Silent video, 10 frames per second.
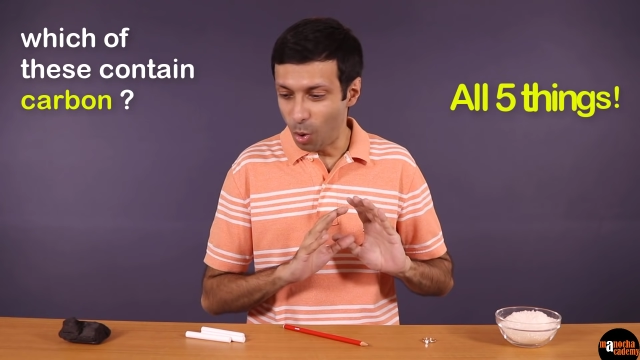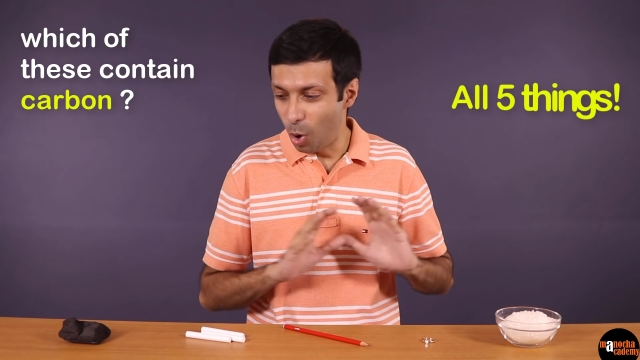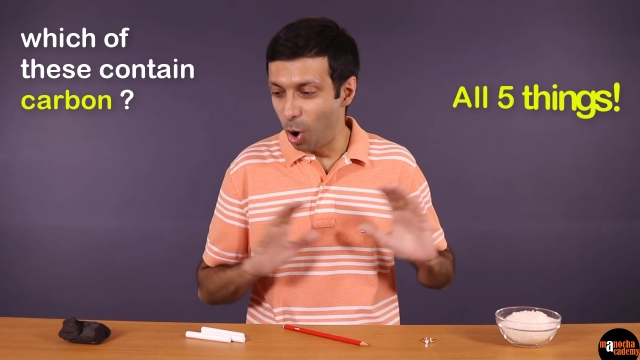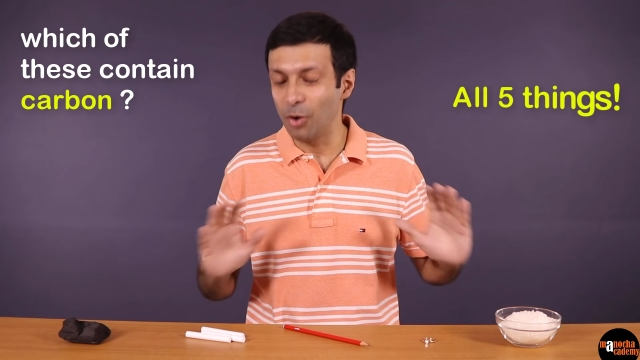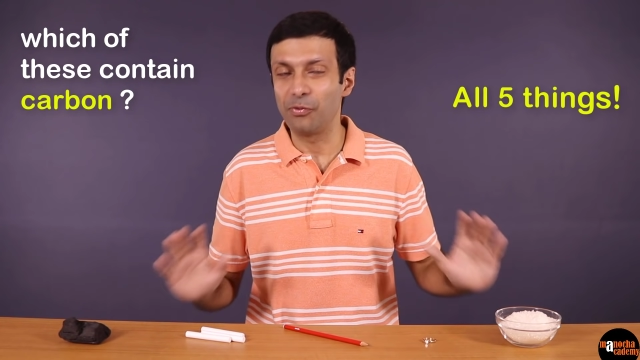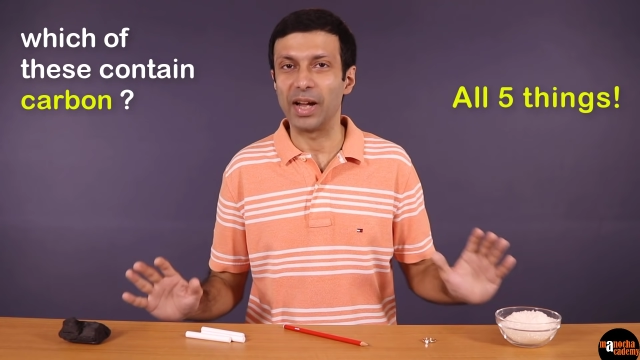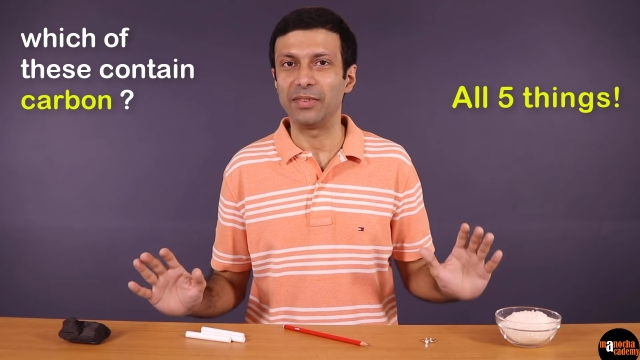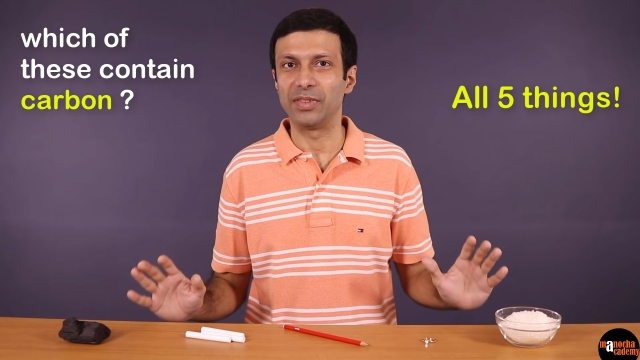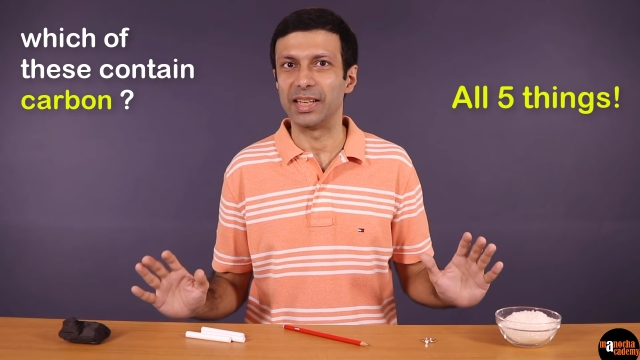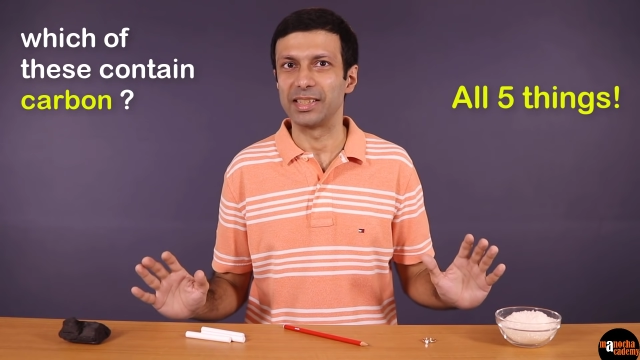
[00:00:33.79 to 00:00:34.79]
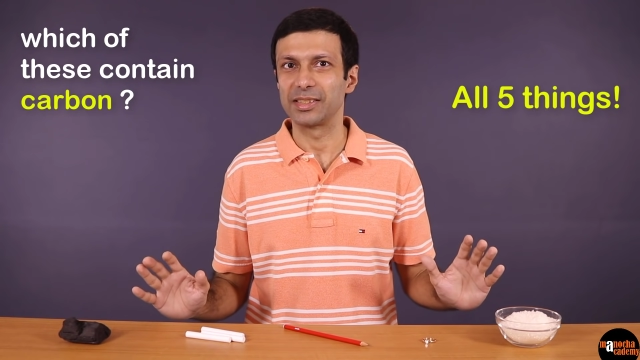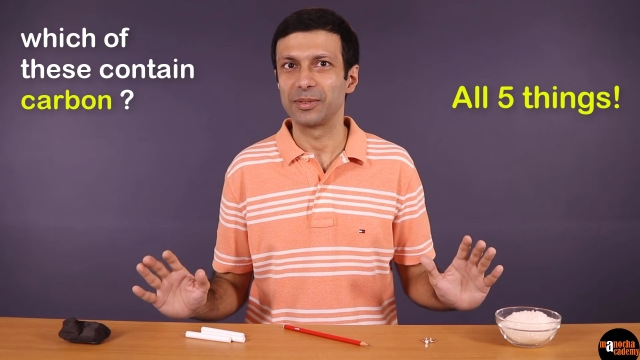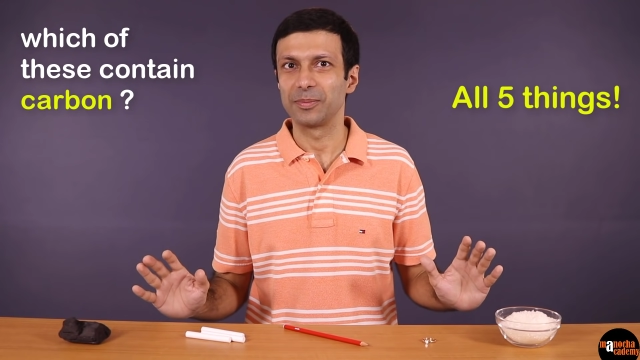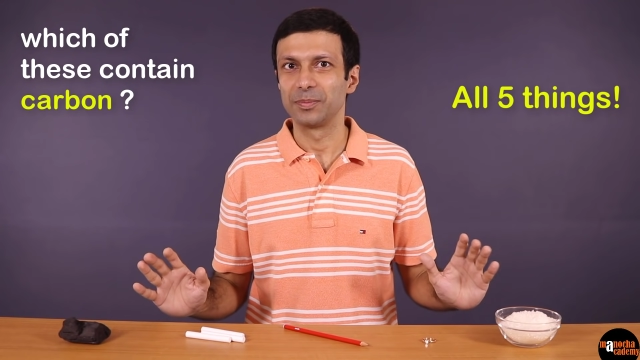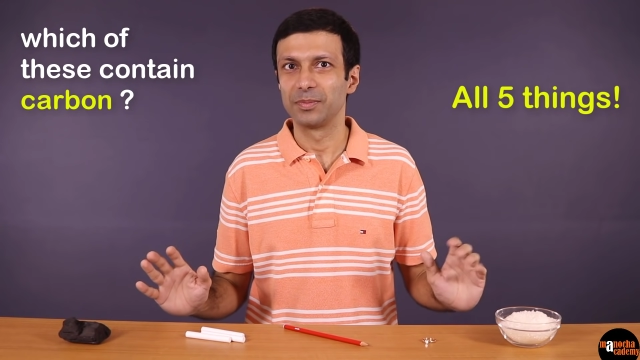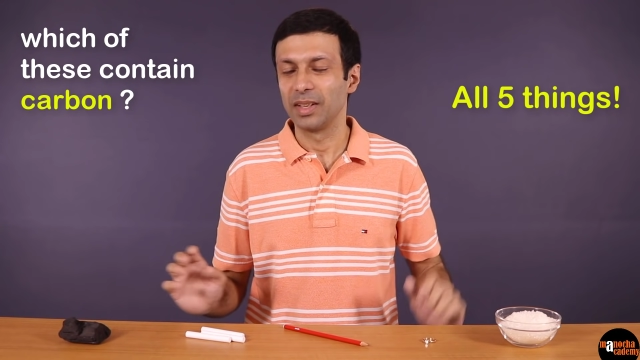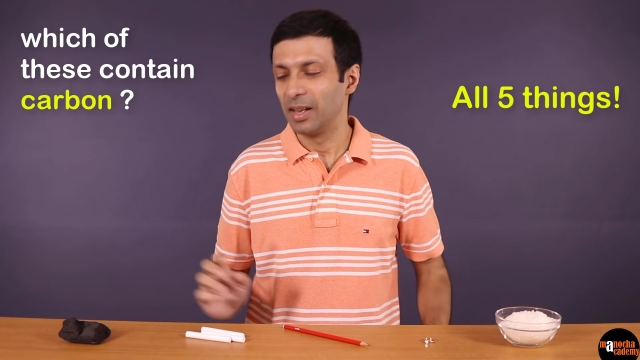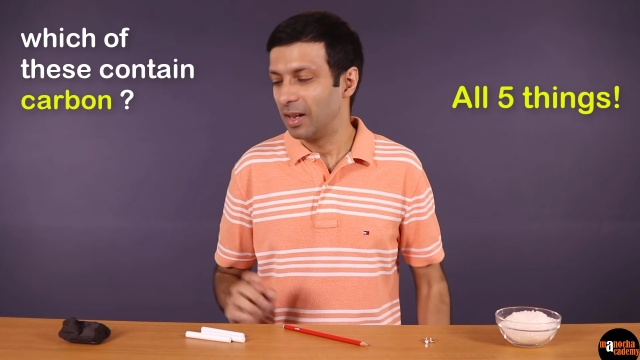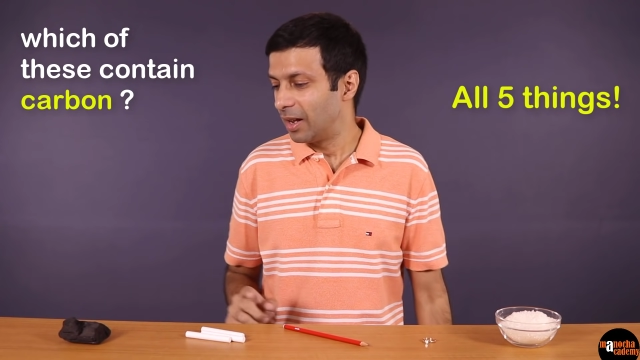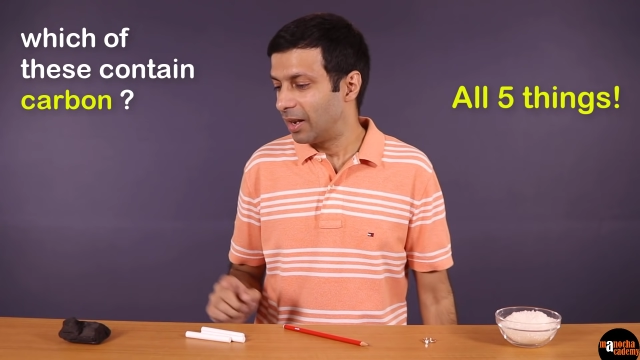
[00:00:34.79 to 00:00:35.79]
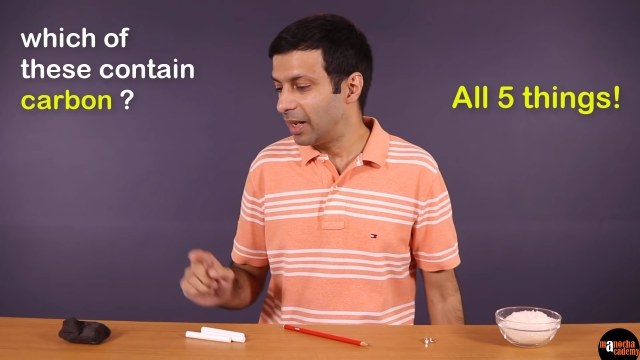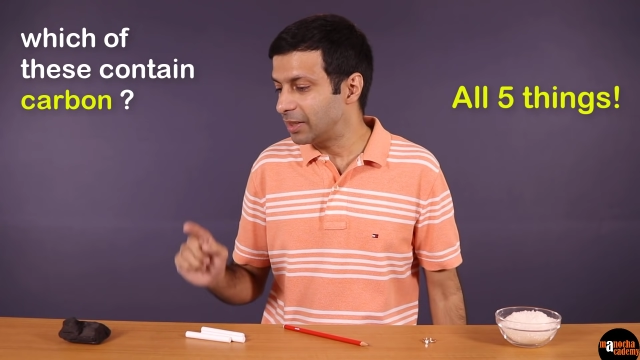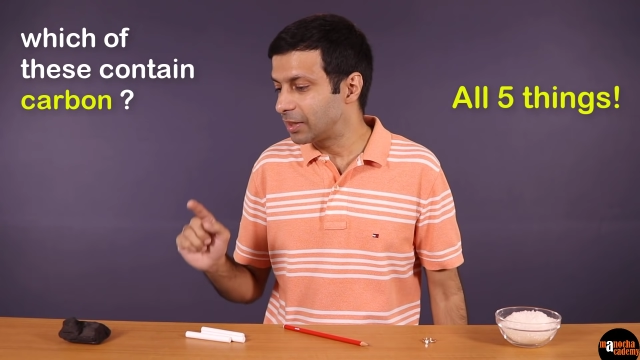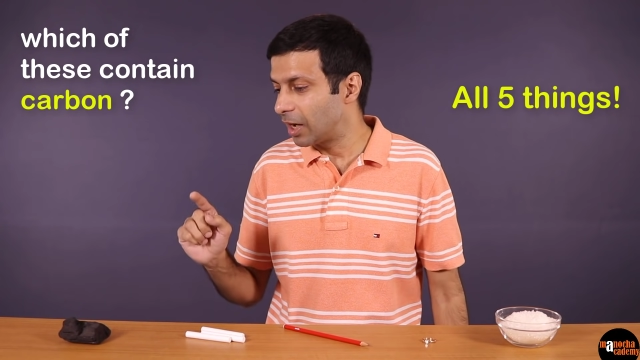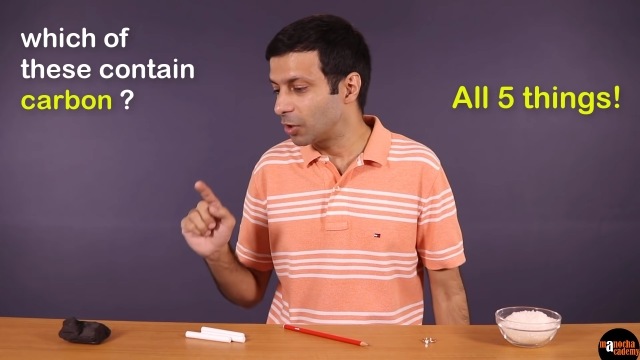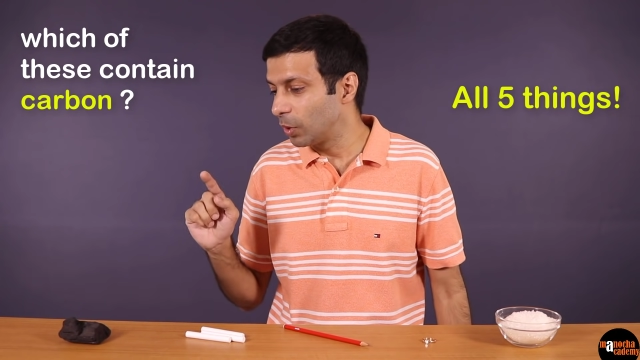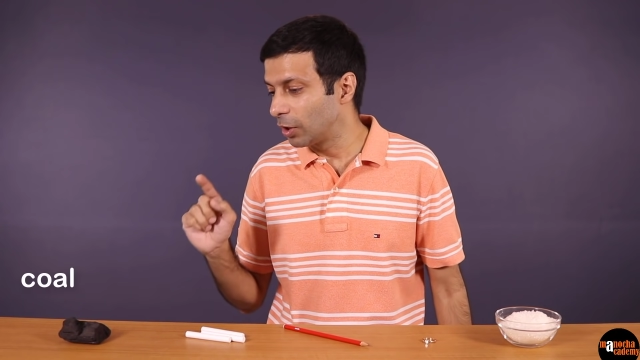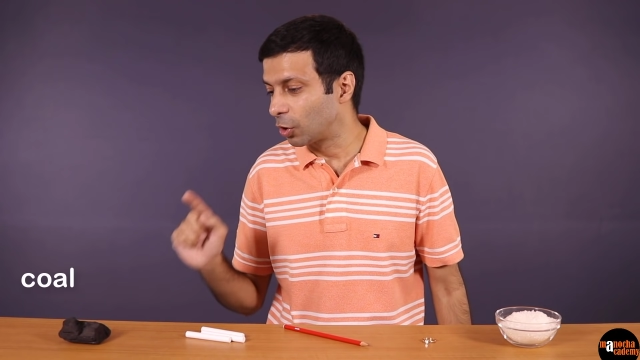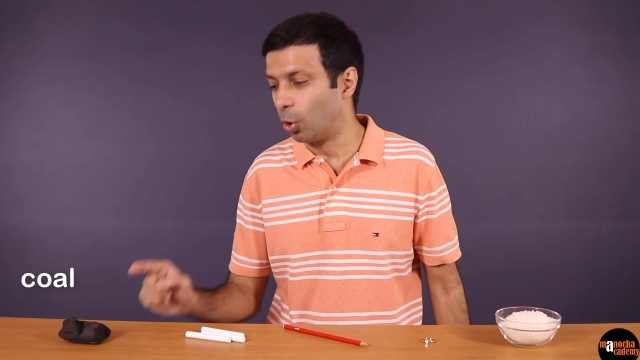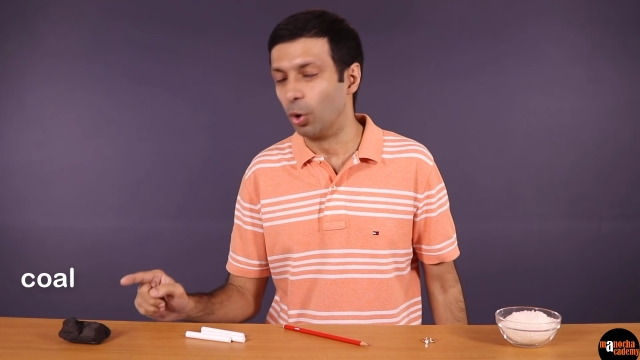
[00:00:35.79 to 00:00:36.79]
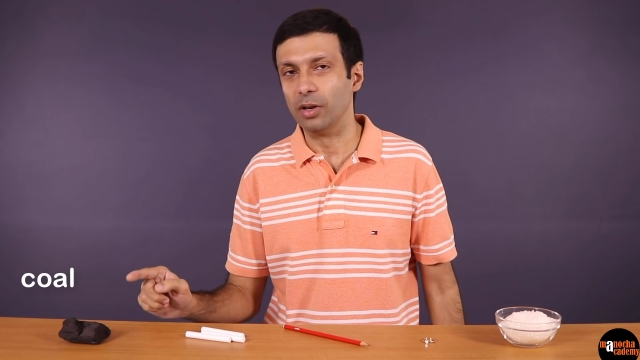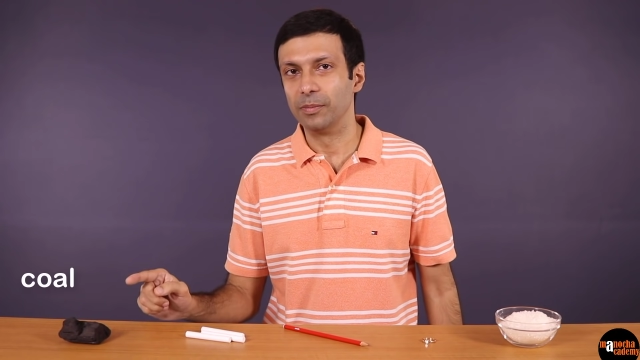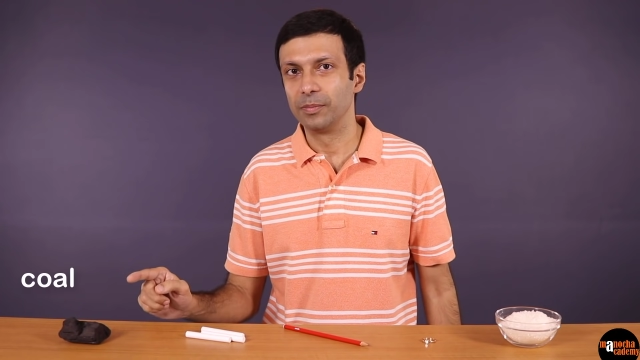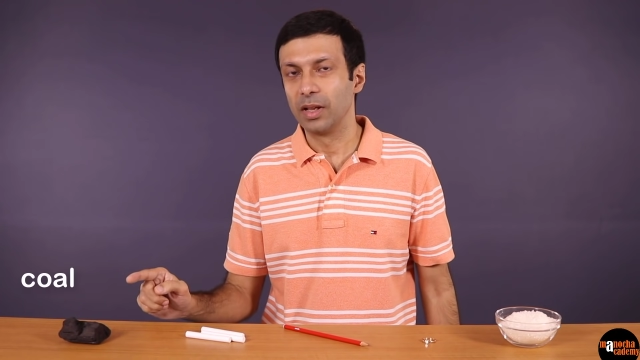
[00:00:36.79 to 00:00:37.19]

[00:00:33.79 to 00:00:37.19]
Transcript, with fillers: all five things. Let's start with coal.